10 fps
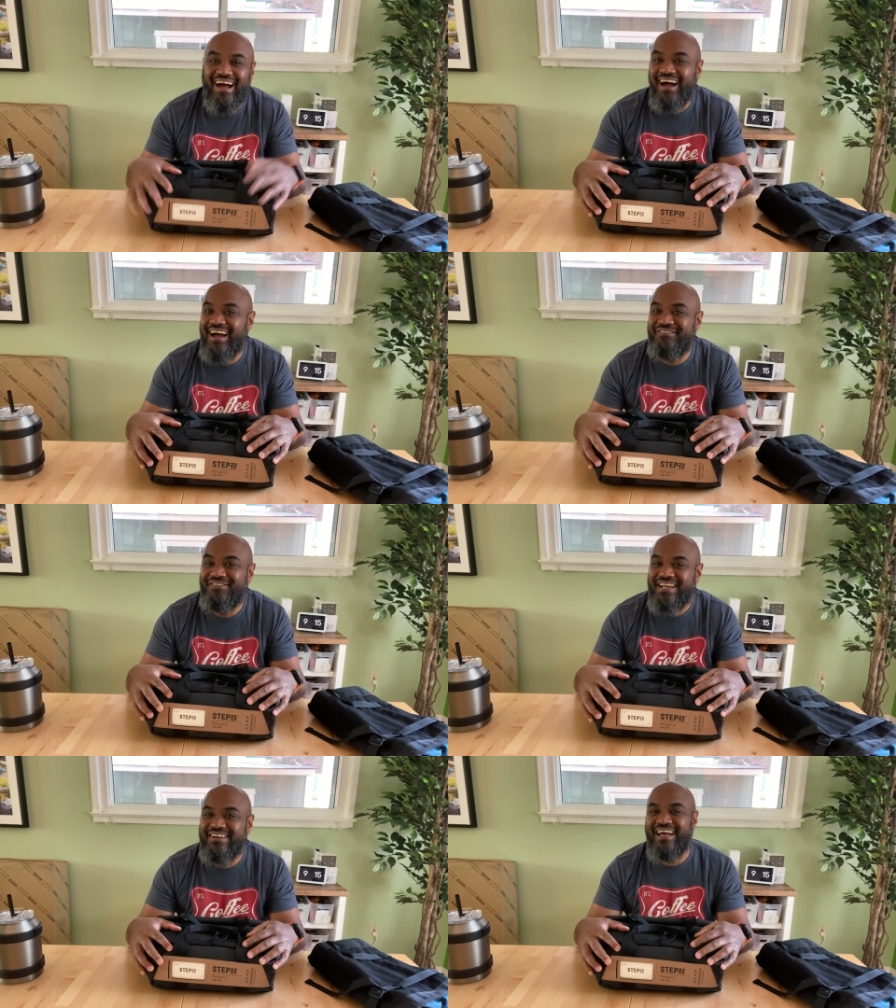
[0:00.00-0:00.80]
I
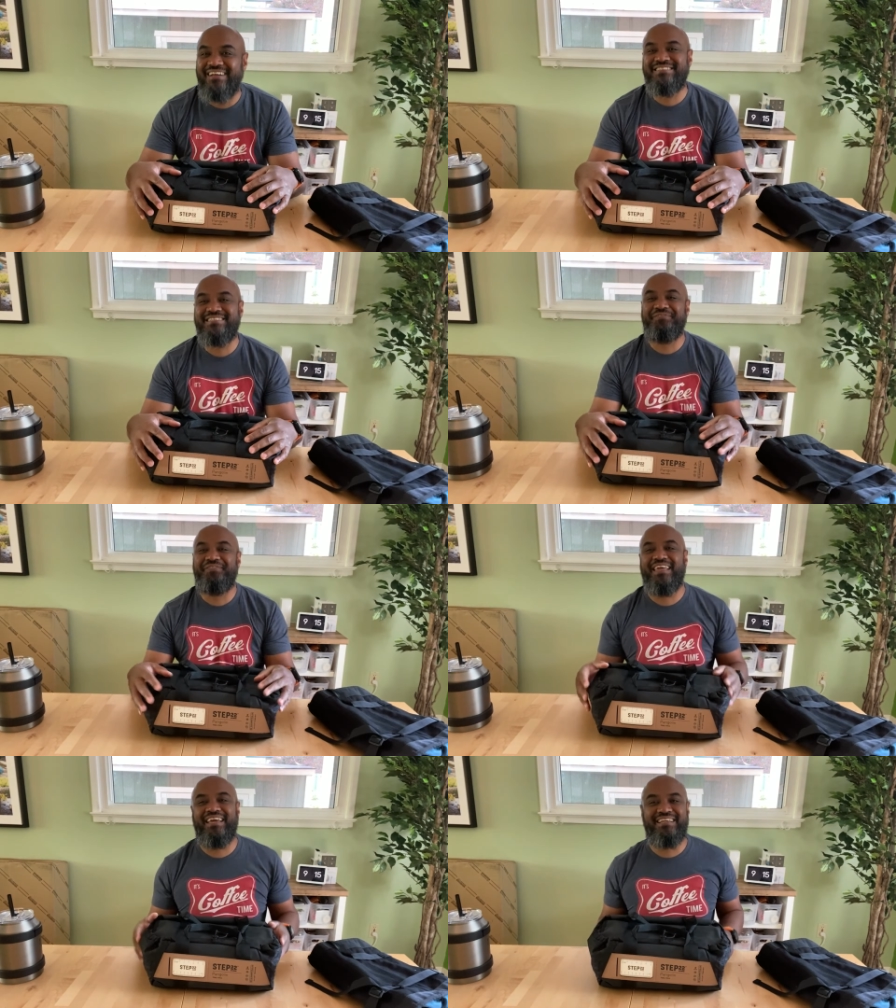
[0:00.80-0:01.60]
figured out some
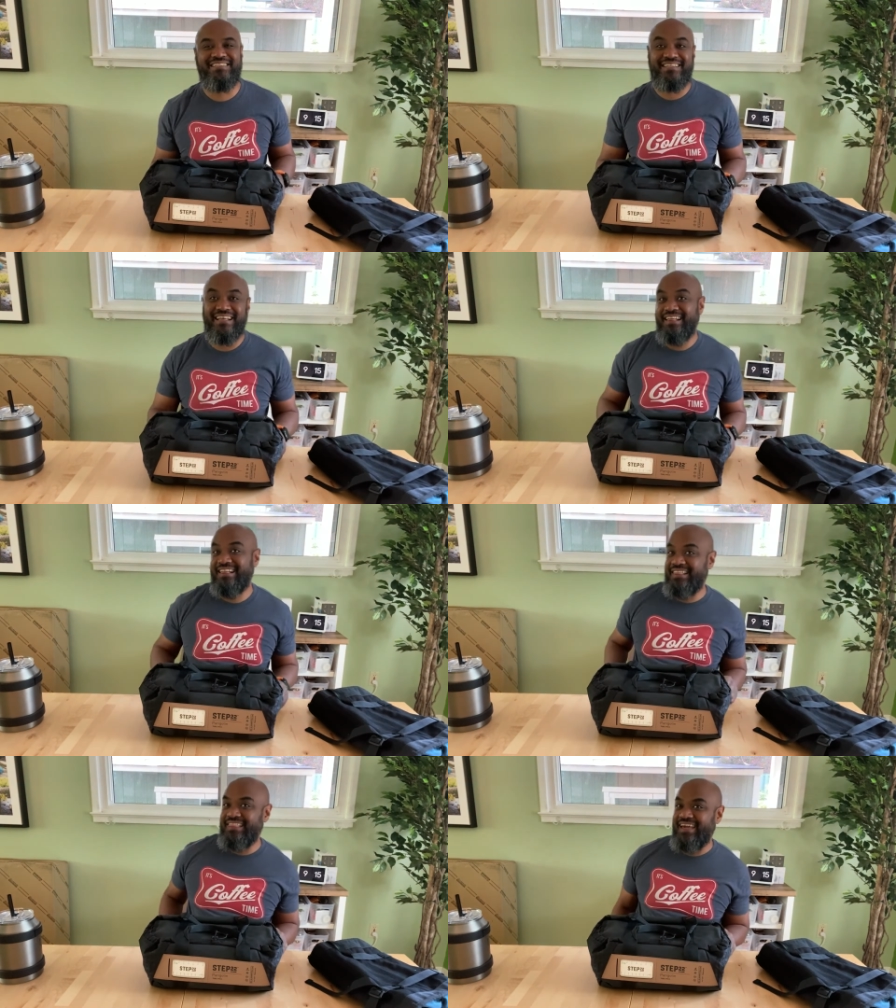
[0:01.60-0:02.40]
things
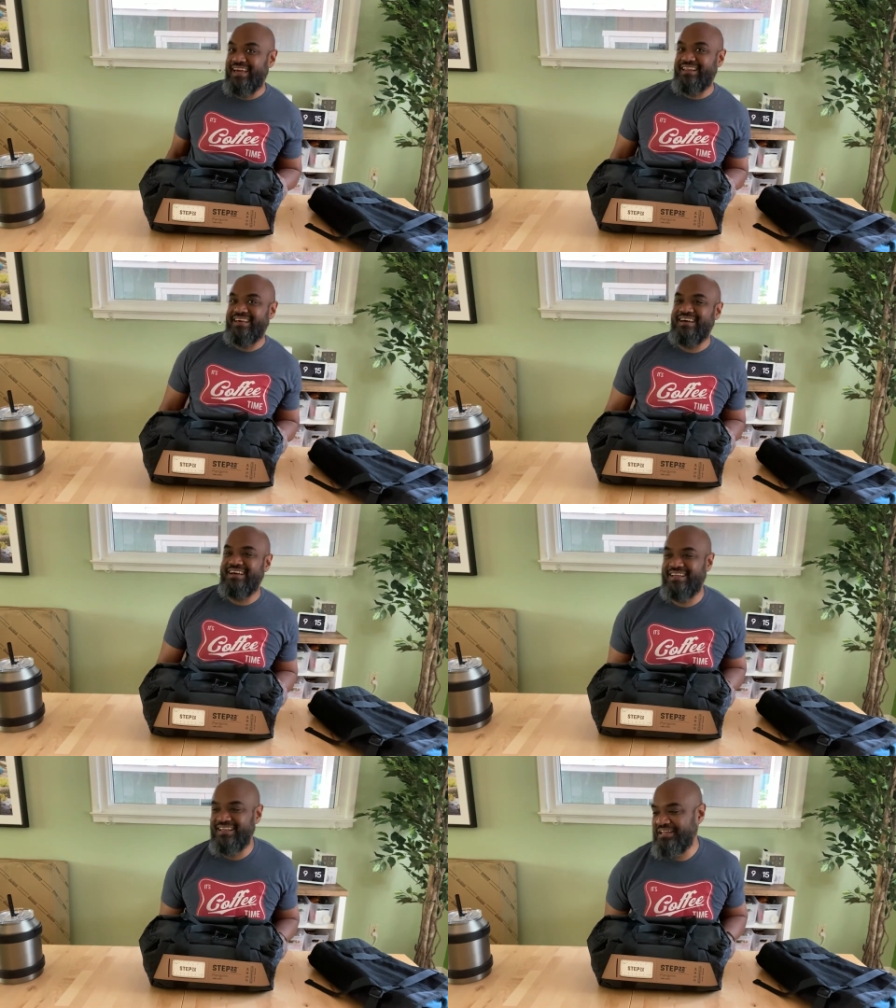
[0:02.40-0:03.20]
that